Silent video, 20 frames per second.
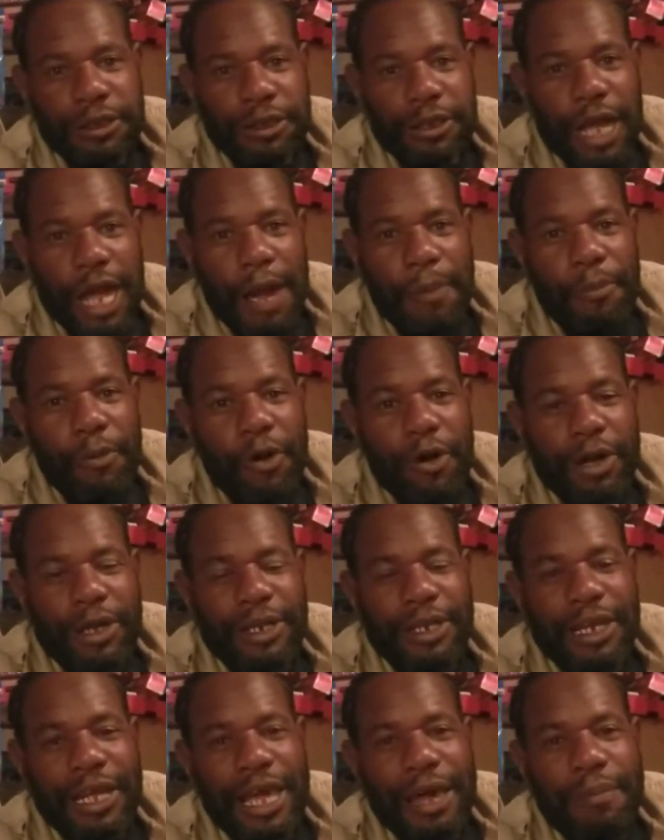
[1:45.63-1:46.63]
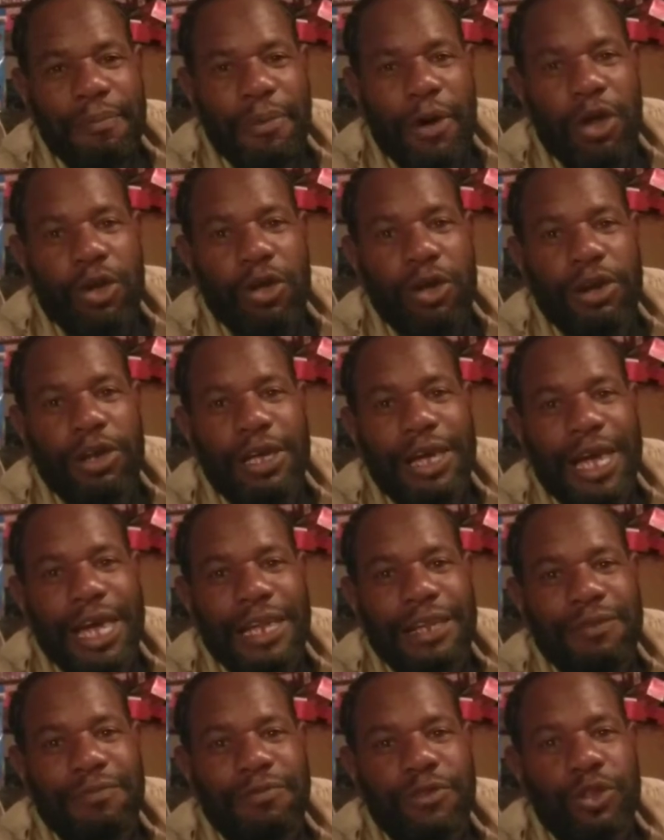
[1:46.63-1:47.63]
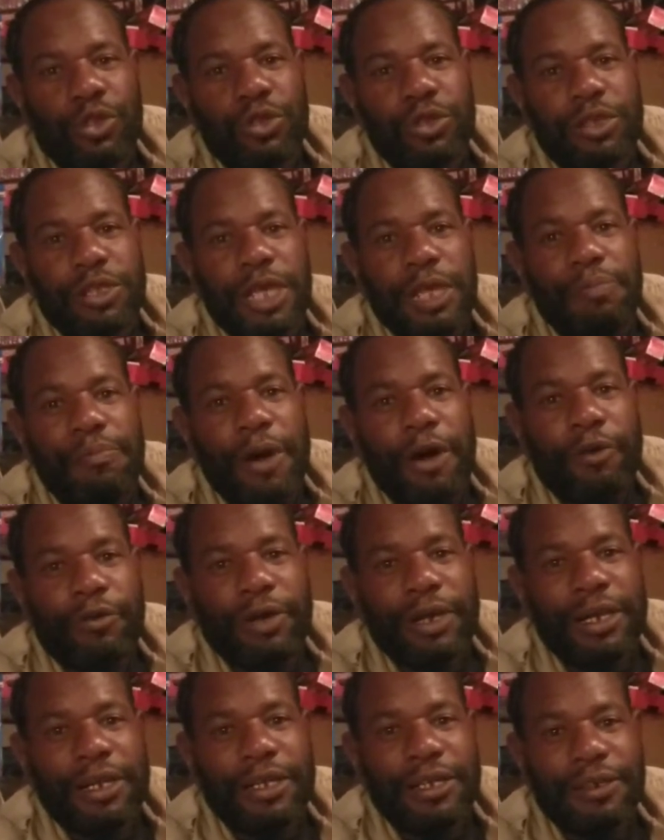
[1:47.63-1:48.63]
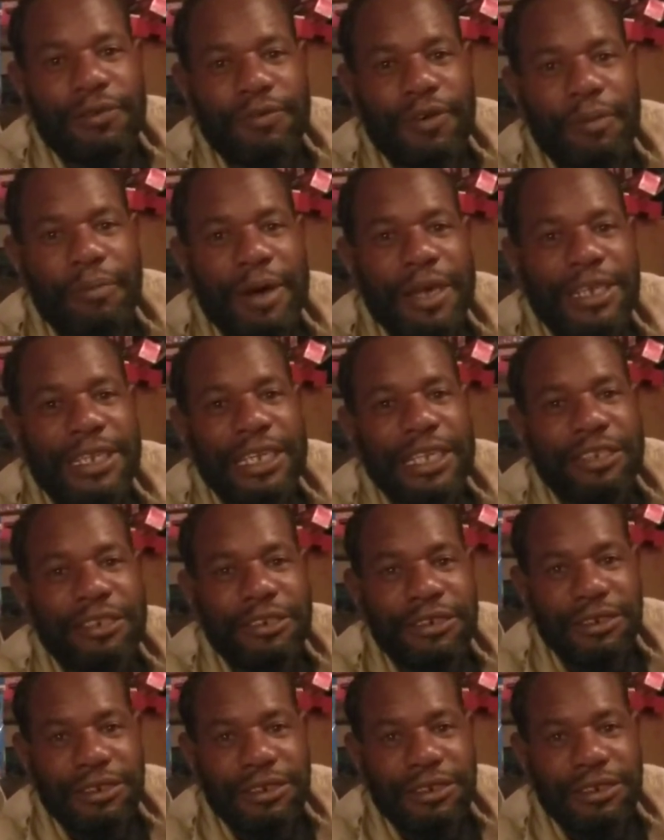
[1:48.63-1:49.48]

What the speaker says: I'm cook banana and tin mackerel for my dinner.